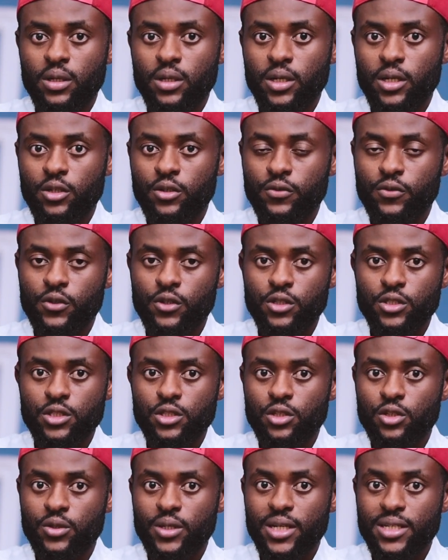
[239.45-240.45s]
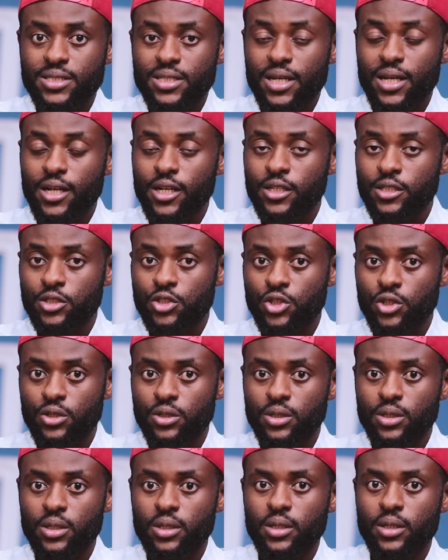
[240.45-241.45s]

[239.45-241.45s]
and of course, you know, that's action.